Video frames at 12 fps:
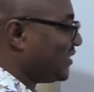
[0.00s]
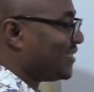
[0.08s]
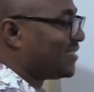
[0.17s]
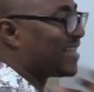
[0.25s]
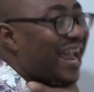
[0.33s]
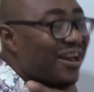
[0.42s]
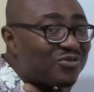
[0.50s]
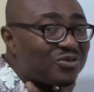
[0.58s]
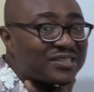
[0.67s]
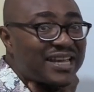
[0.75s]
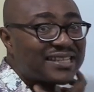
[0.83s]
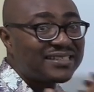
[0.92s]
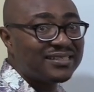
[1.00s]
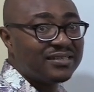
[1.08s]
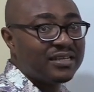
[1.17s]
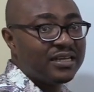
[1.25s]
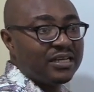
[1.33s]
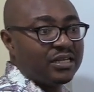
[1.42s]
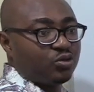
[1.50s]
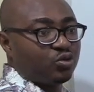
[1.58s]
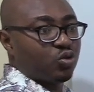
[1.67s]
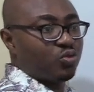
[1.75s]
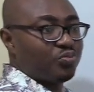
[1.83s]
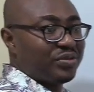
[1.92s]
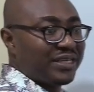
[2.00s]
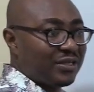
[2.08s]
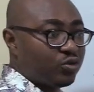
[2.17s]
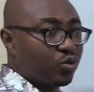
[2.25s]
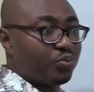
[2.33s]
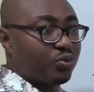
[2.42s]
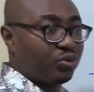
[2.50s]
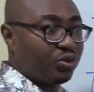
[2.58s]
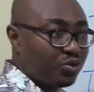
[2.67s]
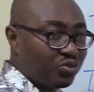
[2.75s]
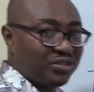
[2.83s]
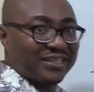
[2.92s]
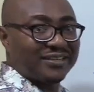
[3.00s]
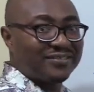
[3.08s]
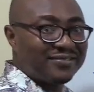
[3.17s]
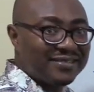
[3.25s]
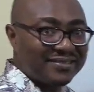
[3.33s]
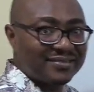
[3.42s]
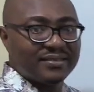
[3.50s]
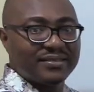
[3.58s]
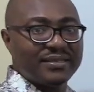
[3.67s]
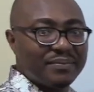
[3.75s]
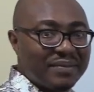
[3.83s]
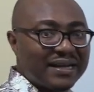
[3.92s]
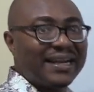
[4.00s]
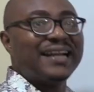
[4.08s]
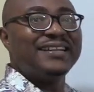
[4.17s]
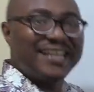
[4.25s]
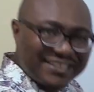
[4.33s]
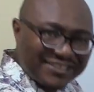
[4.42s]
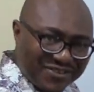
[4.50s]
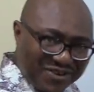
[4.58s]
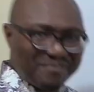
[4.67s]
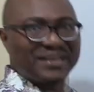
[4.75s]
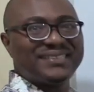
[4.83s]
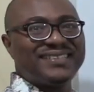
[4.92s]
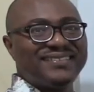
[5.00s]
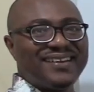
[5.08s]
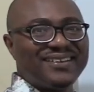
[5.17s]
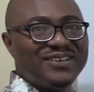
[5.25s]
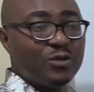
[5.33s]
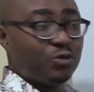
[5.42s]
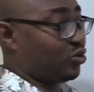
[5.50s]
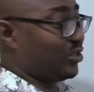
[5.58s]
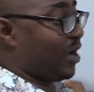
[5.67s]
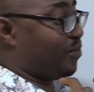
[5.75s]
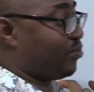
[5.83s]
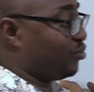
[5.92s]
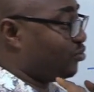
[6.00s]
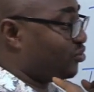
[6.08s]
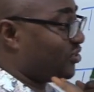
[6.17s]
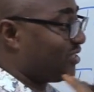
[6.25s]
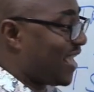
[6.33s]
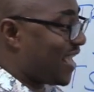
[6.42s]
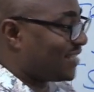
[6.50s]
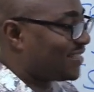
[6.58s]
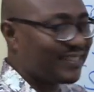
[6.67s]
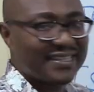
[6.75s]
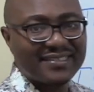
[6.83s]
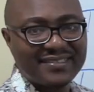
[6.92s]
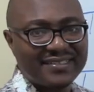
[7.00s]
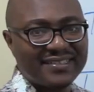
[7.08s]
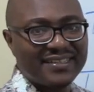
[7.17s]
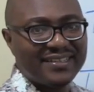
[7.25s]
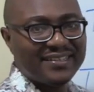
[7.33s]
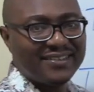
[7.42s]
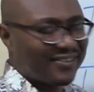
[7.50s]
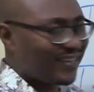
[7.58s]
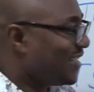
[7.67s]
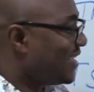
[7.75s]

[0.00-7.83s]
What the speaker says: the thyrocytes to begin to produce increased demand, and there's raw material, so it now produces excess. Okay,